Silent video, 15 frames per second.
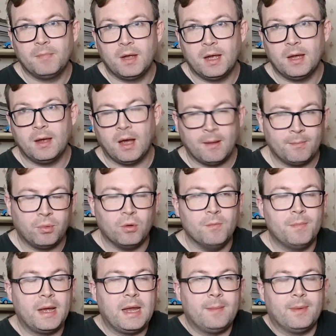an unborn
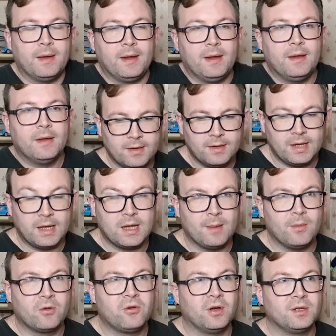baby, they come
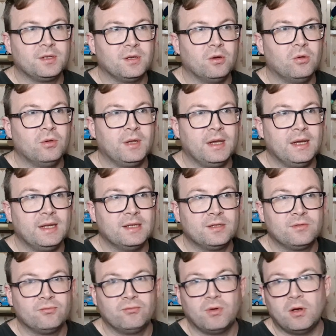across all these
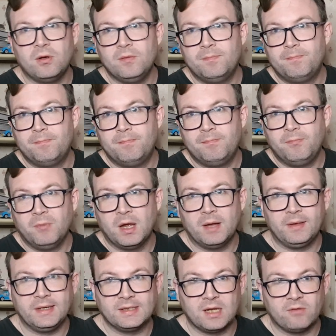road uh,
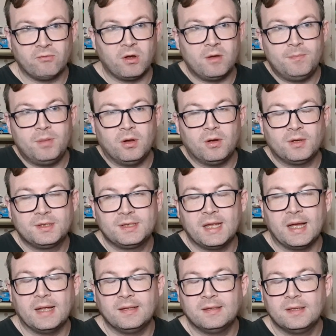these are uh, roadblocks
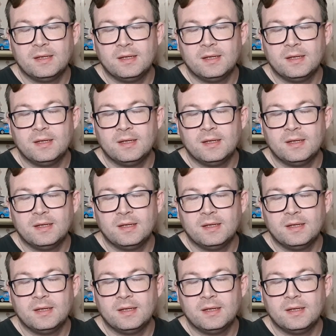that